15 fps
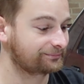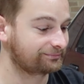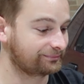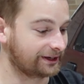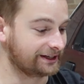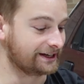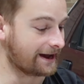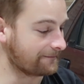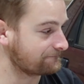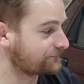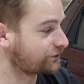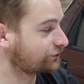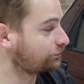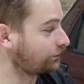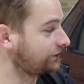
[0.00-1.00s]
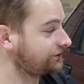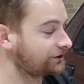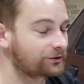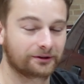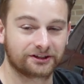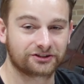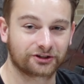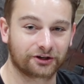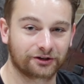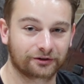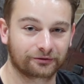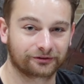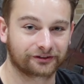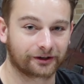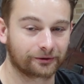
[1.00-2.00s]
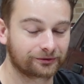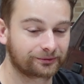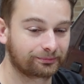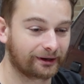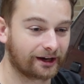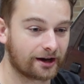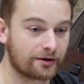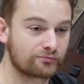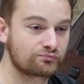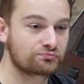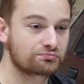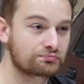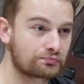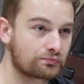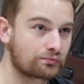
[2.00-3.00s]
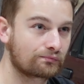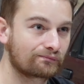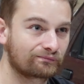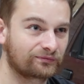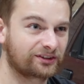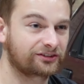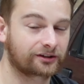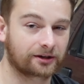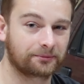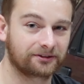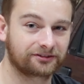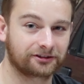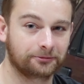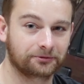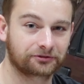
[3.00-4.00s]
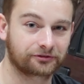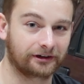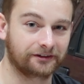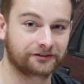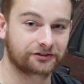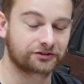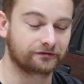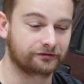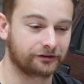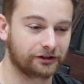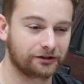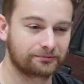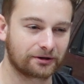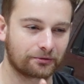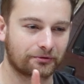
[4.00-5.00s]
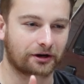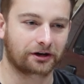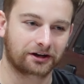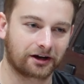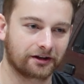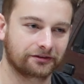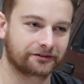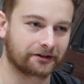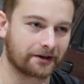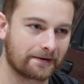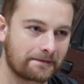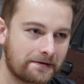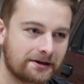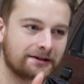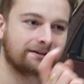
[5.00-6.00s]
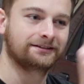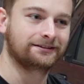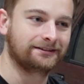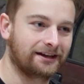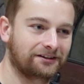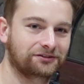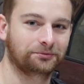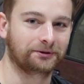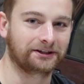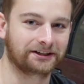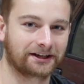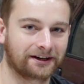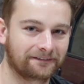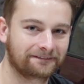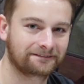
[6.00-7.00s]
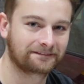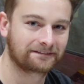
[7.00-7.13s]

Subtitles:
But yeah, just wanted to quickly show you the results, but this is going to be a seamless transition for you, but we're going to cut to next week now.